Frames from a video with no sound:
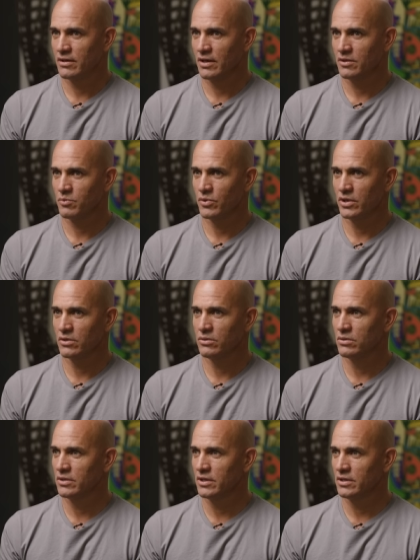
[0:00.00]
that's pretty
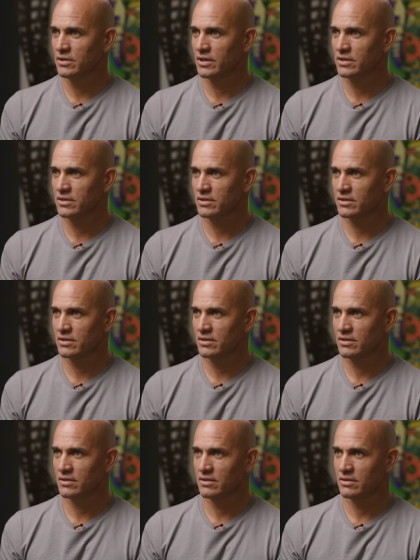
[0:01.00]
cool you know that's
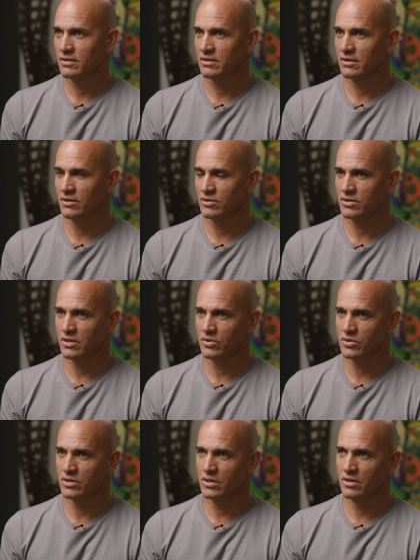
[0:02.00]
there's there's